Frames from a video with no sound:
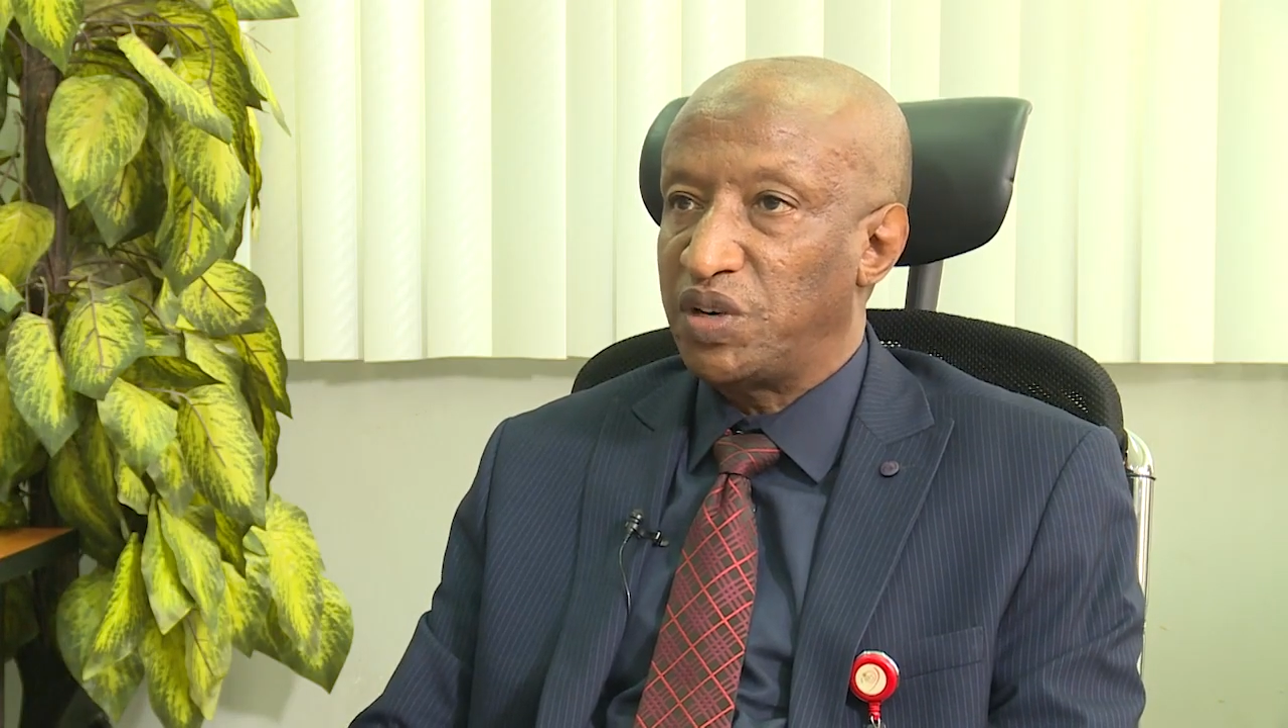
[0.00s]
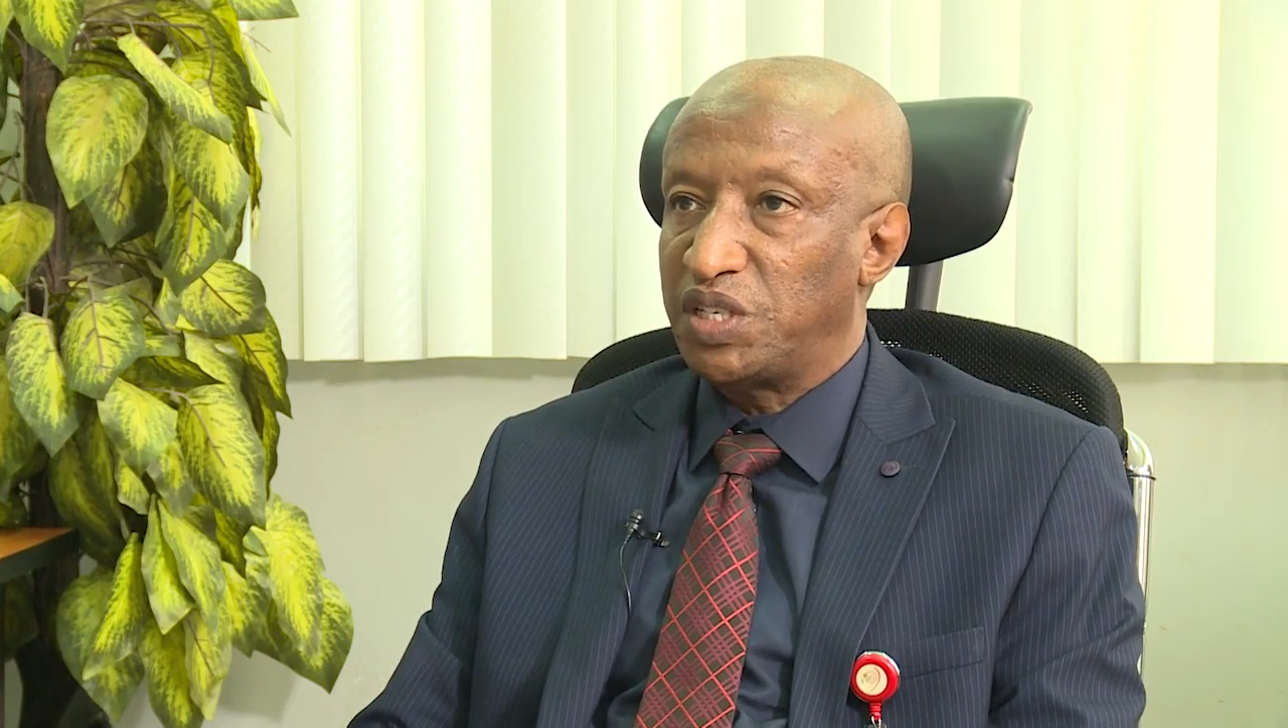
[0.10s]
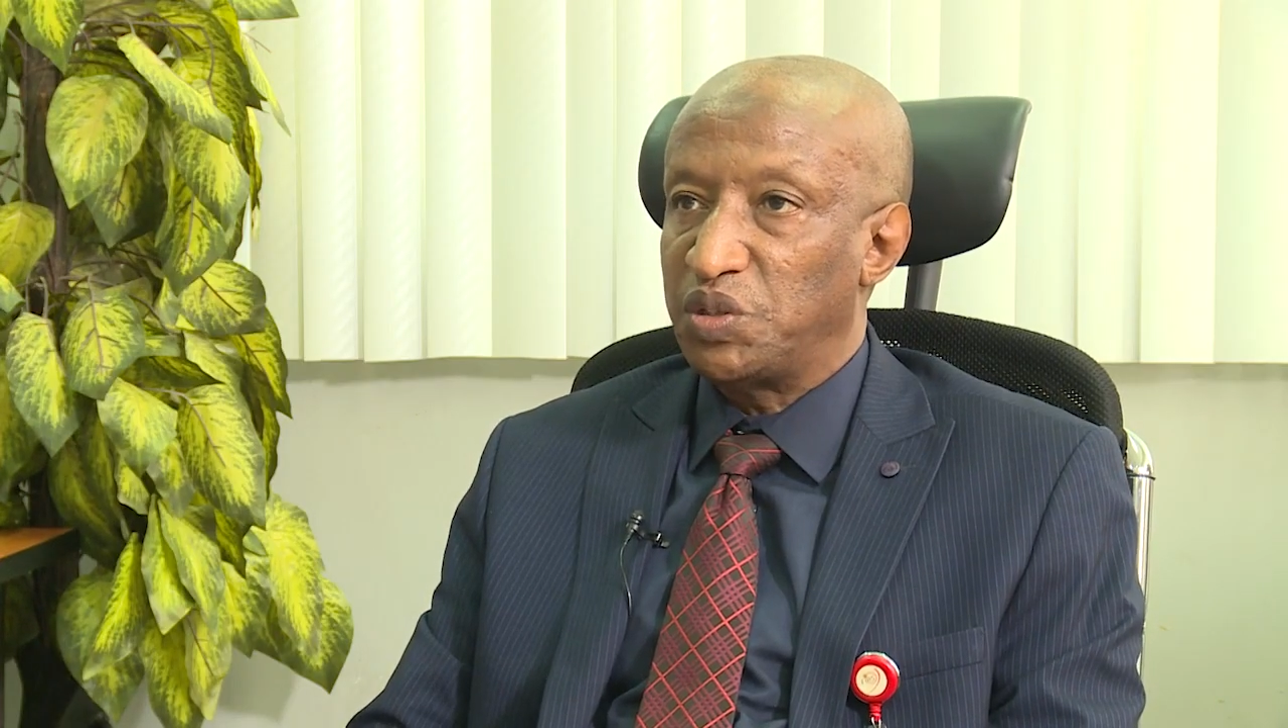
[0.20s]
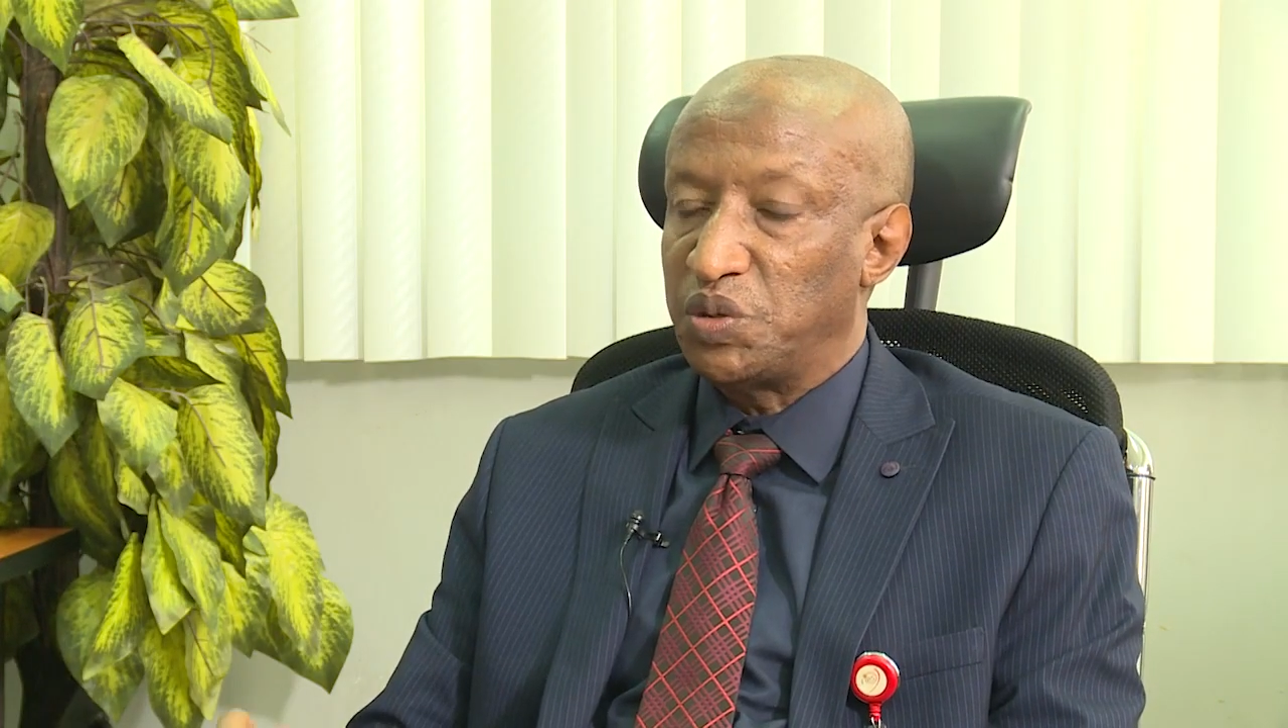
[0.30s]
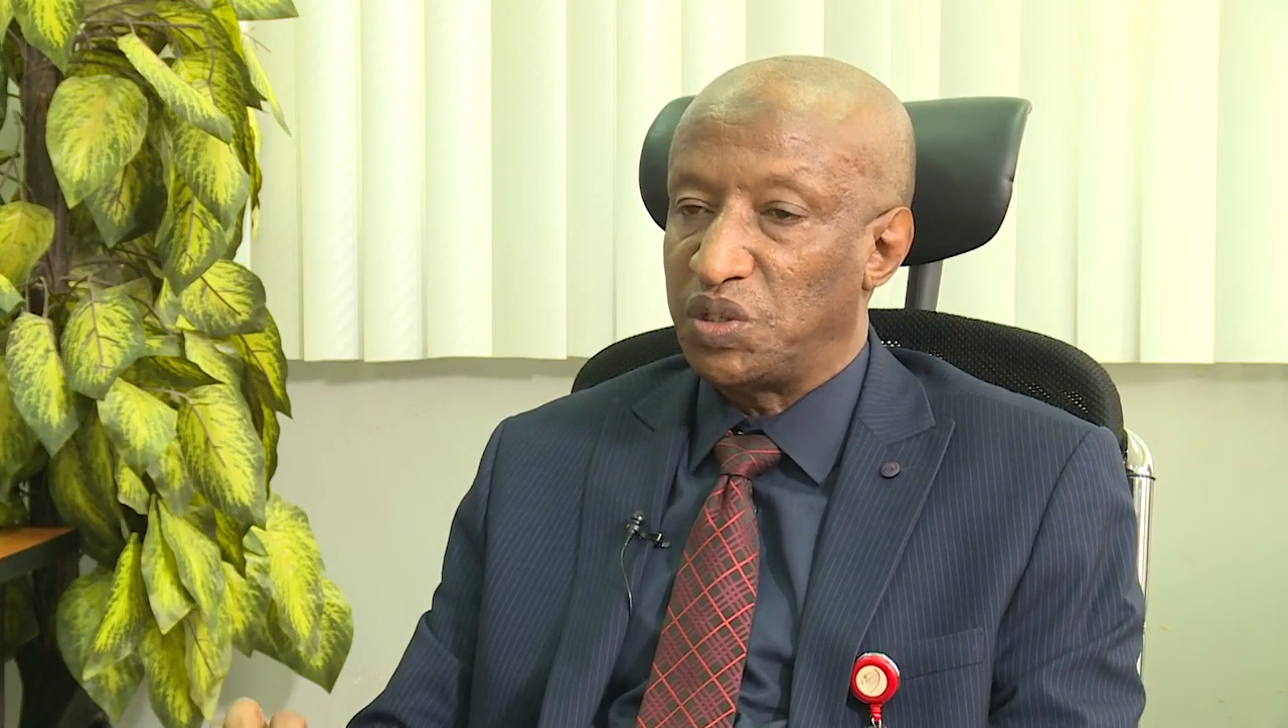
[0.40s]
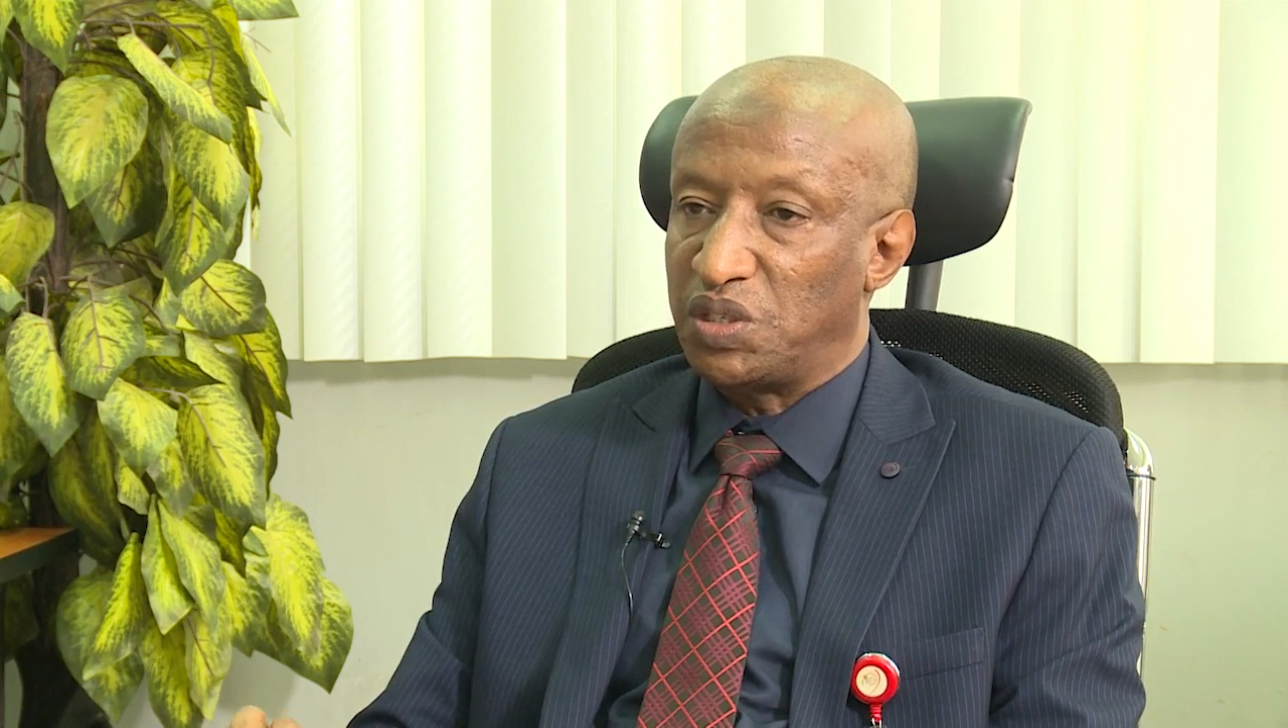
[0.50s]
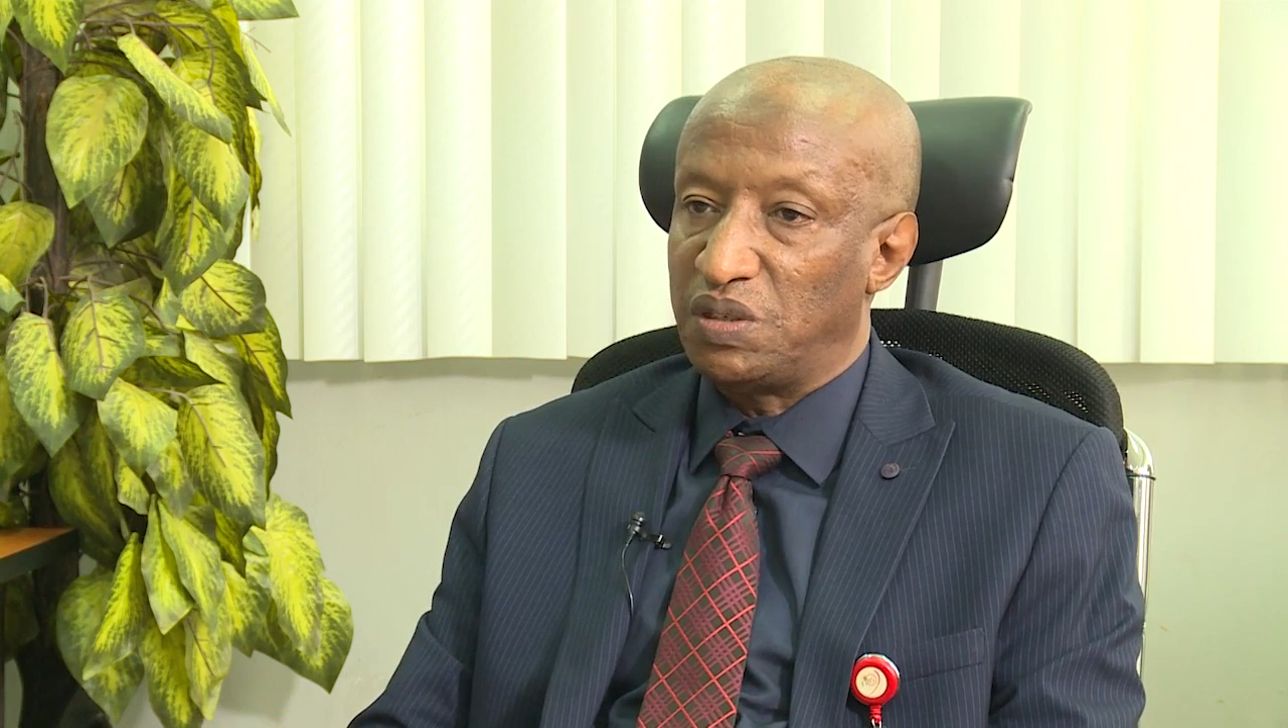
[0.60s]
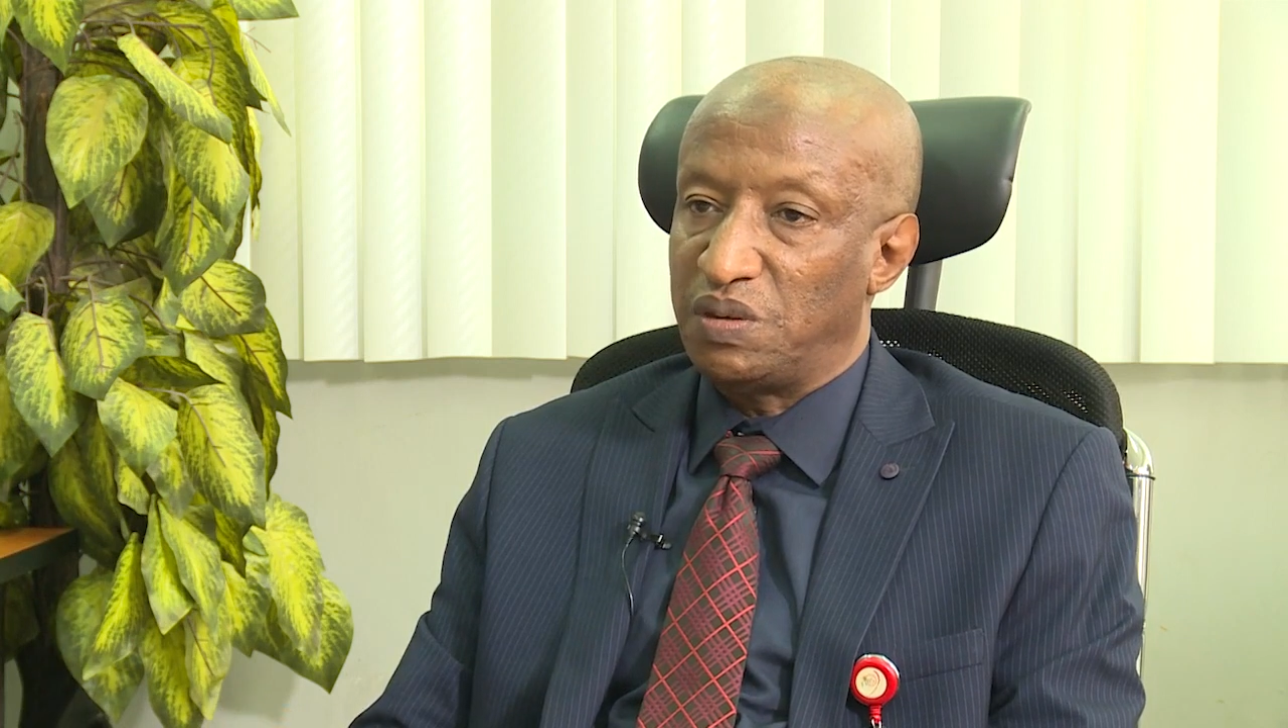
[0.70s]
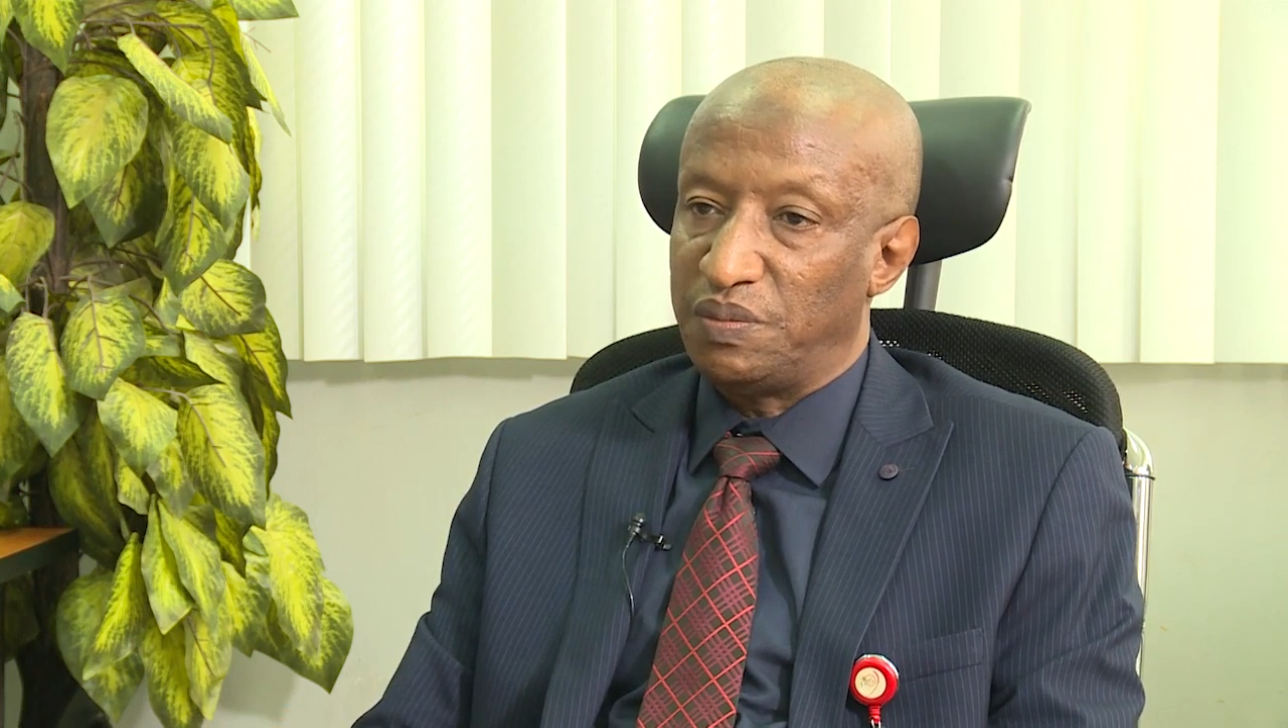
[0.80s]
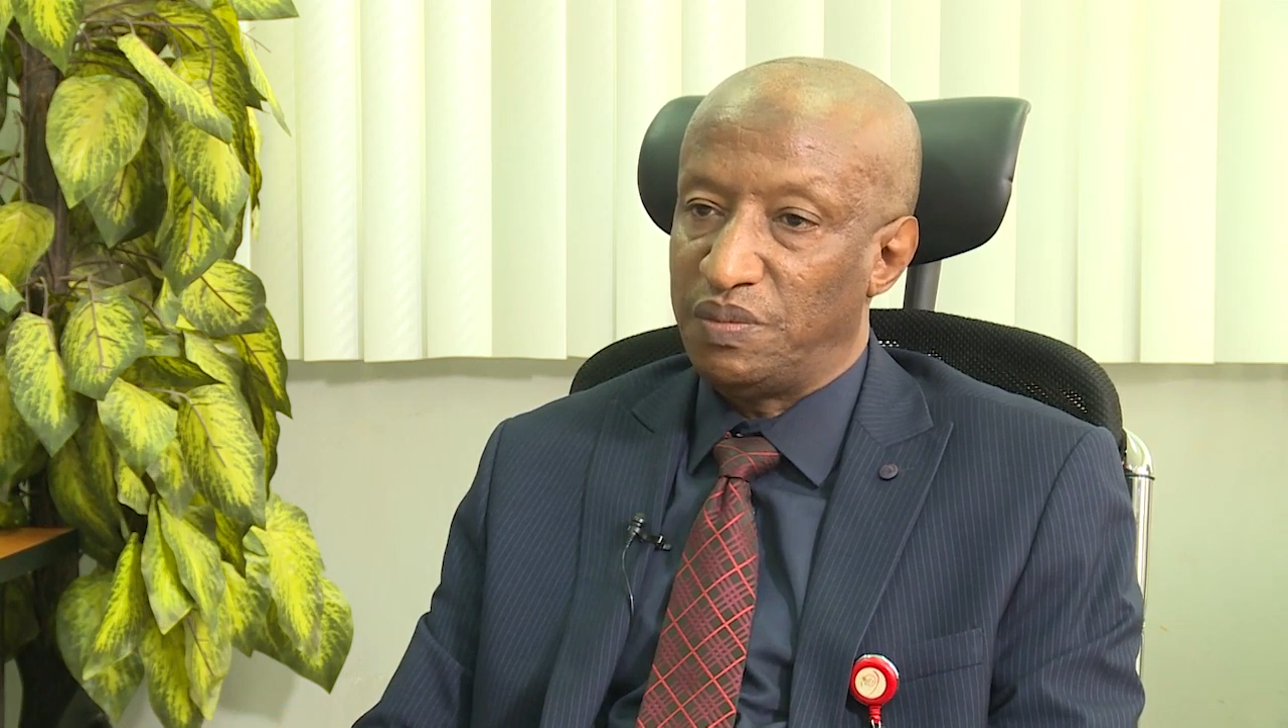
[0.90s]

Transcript: ratios.